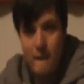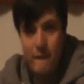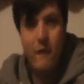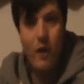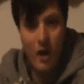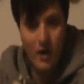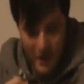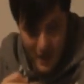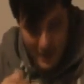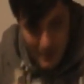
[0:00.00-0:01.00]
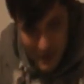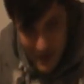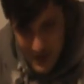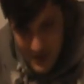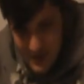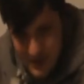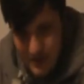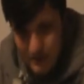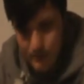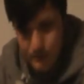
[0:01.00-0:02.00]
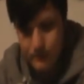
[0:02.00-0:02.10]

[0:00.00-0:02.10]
fucking amazing.